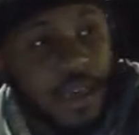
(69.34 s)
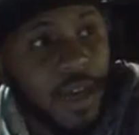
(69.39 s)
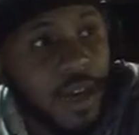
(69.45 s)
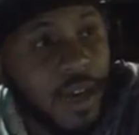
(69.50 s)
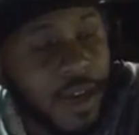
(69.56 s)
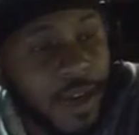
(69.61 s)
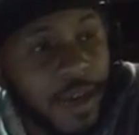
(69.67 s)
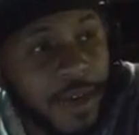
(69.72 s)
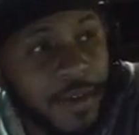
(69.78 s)

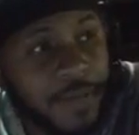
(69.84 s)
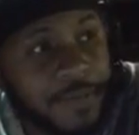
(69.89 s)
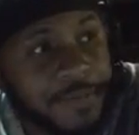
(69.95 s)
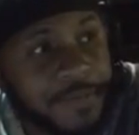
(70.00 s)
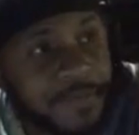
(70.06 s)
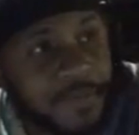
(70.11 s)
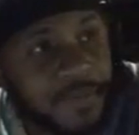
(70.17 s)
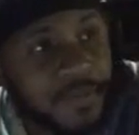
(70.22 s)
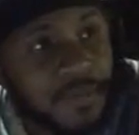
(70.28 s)
um,
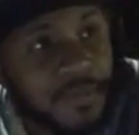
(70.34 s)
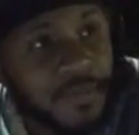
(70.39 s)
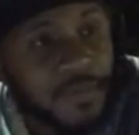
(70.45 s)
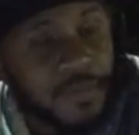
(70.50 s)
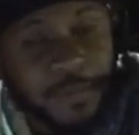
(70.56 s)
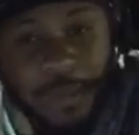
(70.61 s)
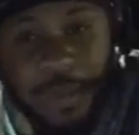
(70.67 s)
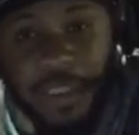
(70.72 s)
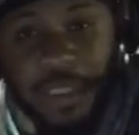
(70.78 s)

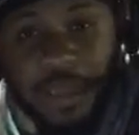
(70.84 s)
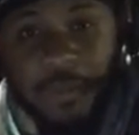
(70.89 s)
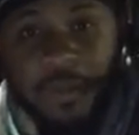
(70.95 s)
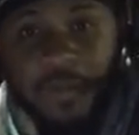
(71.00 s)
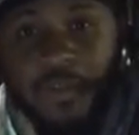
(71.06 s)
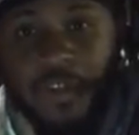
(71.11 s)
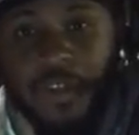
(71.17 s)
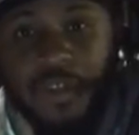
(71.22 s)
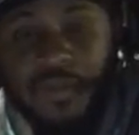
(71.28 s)
picked up
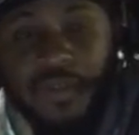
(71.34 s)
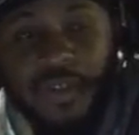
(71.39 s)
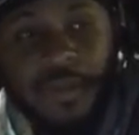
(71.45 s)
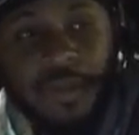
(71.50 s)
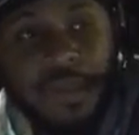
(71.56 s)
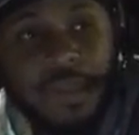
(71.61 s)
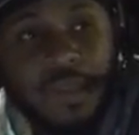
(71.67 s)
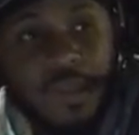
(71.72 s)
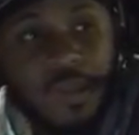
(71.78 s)
my first
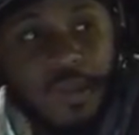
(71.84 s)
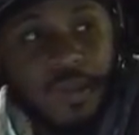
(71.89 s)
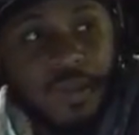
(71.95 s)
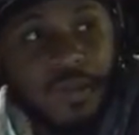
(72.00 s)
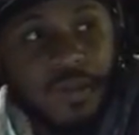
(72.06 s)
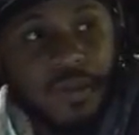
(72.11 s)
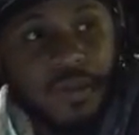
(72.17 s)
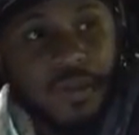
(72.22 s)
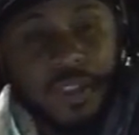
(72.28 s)
female
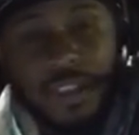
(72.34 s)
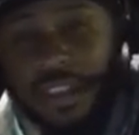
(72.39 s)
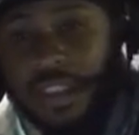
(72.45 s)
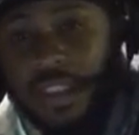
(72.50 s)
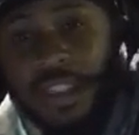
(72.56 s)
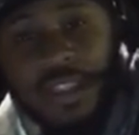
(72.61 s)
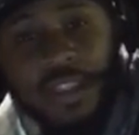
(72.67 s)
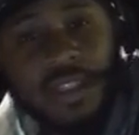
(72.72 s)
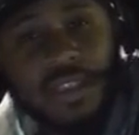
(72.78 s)
student. She's
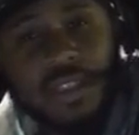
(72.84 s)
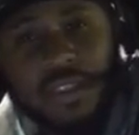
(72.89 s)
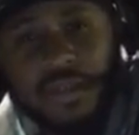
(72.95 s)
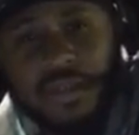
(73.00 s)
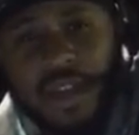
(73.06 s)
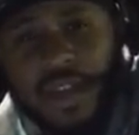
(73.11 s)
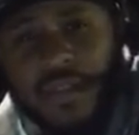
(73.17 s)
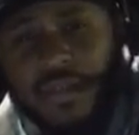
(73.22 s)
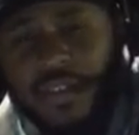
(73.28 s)
good. She's a good
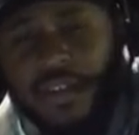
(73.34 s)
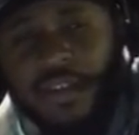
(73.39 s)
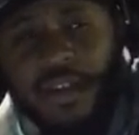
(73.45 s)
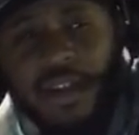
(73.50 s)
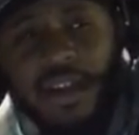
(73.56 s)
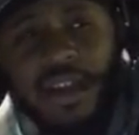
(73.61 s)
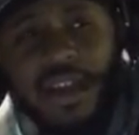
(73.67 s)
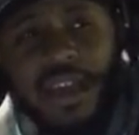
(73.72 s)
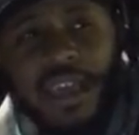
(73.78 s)
driver.
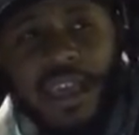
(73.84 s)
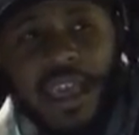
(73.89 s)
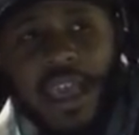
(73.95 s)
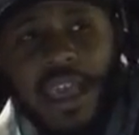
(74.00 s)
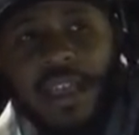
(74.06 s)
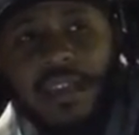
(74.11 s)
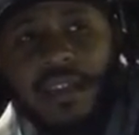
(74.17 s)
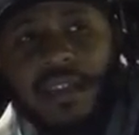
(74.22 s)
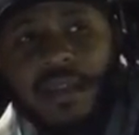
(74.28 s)
I
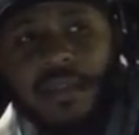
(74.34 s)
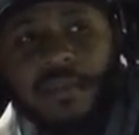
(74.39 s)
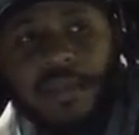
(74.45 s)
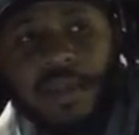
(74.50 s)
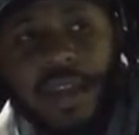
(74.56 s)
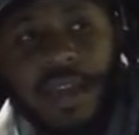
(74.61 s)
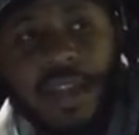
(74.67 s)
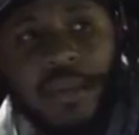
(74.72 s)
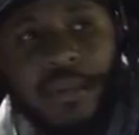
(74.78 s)
can't
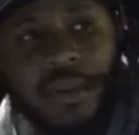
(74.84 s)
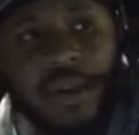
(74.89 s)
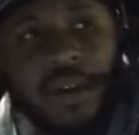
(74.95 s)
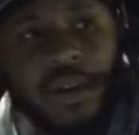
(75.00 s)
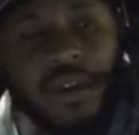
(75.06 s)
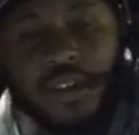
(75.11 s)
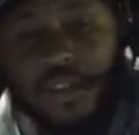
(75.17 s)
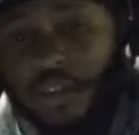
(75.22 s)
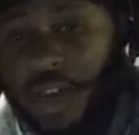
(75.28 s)
complain
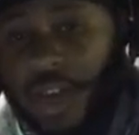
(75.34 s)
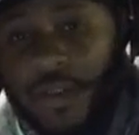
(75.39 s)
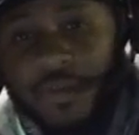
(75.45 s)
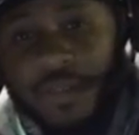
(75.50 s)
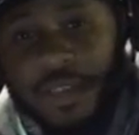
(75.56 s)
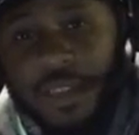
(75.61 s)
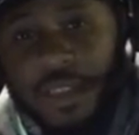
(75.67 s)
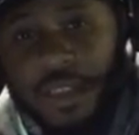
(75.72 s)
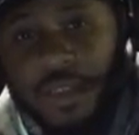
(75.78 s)
about her
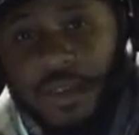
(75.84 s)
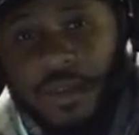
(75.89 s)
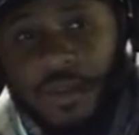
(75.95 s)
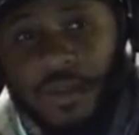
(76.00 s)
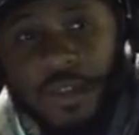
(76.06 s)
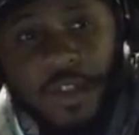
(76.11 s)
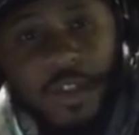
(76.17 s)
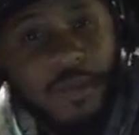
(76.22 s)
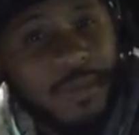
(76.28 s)
driving
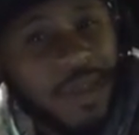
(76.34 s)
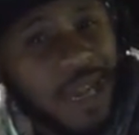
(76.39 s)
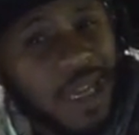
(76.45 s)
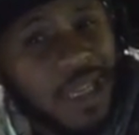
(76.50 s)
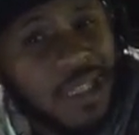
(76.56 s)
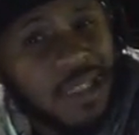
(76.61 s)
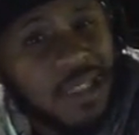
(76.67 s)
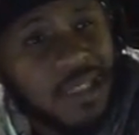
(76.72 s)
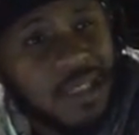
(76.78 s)
skills and her
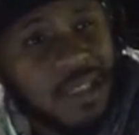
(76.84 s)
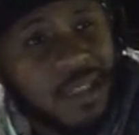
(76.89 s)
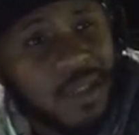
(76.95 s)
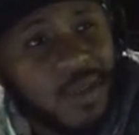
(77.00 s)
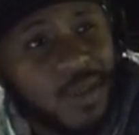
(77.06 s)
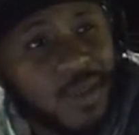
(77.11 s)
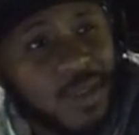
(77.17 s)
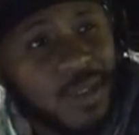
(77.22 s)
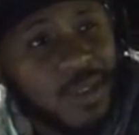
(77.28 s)
backing
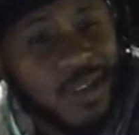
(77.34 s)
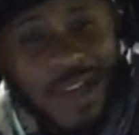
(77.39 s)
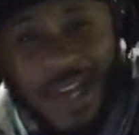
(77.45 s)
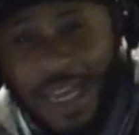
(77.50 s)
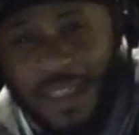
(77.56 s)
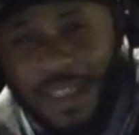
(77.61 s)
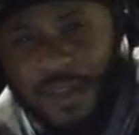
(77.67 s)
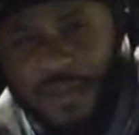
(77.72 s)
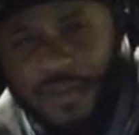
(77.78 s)
skills and her
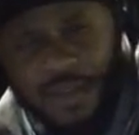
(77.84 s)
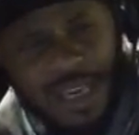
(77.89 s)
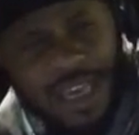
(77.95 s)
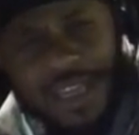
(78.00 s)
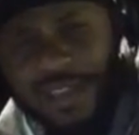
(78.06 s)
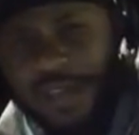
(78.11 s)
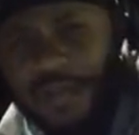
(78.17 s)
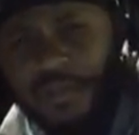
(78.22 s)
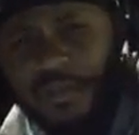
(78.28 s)
attitude.
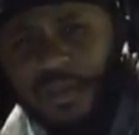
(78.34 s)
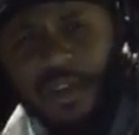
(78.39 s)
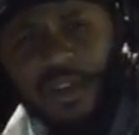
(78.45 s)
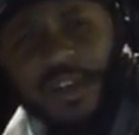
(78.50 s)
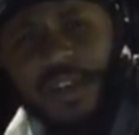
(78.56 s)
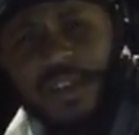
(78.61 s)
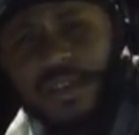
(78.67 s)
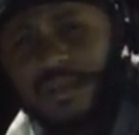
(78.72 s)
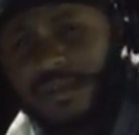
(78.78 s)
Attitude was
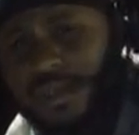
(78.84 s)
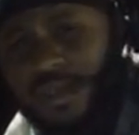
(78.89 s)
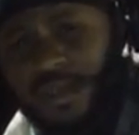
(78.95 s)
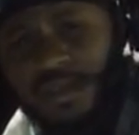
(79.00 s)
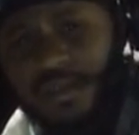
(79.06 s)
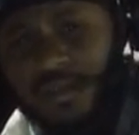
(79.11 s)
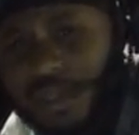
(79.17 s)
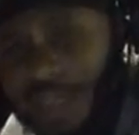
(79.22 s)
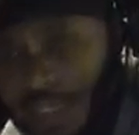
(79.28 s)
awesome.
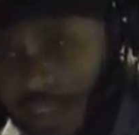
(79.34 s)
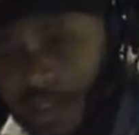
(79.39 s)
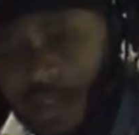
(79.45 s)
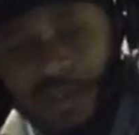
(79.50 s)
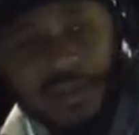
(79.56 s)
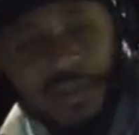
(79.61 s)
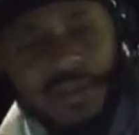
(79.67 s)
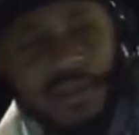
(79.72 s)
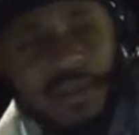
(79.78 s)
Great
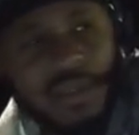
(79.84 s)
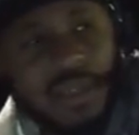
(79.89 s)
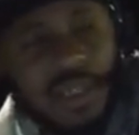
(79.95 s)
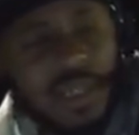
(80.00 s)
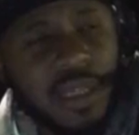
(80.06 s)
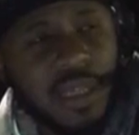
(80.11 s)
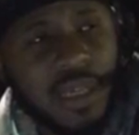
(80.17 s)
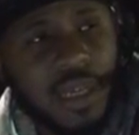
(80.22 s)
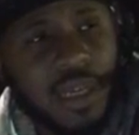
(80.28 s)
student.
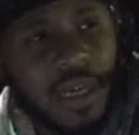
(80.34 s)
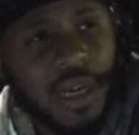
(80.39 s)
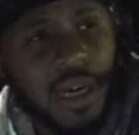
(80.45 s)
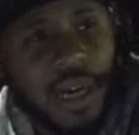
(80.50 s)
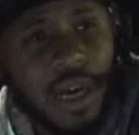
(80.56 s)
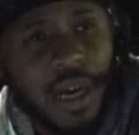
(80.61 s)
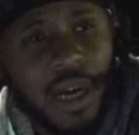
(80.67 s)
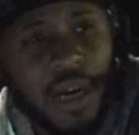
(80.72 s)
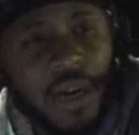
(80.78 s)

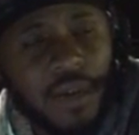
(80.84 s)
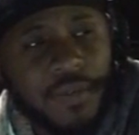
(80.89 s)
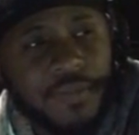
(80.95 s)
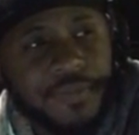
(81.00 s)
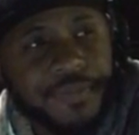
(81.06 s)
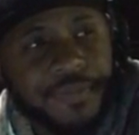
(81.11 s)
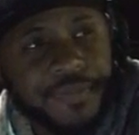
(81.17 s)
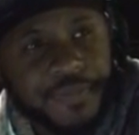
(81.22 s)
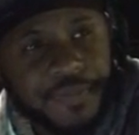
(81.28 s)

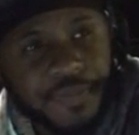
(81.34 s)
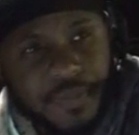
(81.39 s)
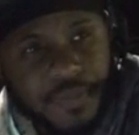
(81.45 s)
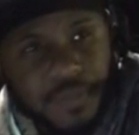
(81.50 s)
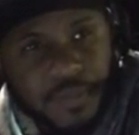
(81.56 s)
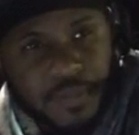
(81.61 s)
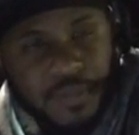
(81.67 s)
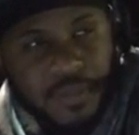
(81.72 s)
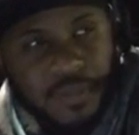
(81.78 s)
Um,
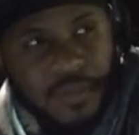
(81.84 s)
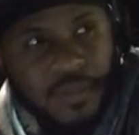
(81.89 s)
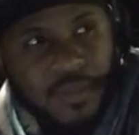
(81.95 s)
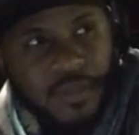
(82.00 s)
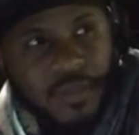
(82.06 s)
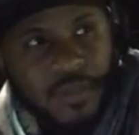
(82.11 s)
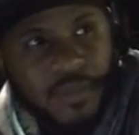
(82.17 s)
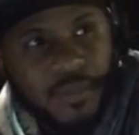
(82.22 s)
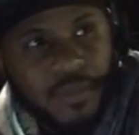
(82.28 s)

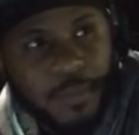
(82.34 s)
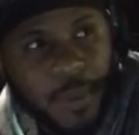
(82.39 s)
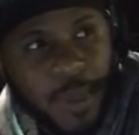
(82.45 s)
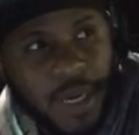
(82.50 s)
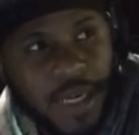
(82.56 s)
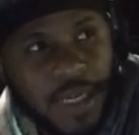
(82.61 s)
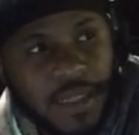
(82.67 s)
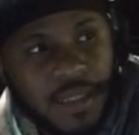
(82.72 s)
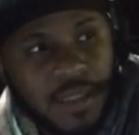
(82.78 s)

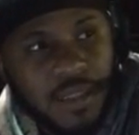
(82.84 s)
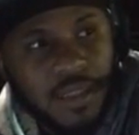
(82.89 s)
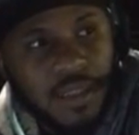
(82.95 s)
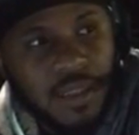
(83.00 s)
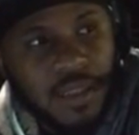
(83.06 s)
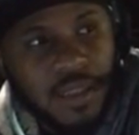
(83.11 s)
but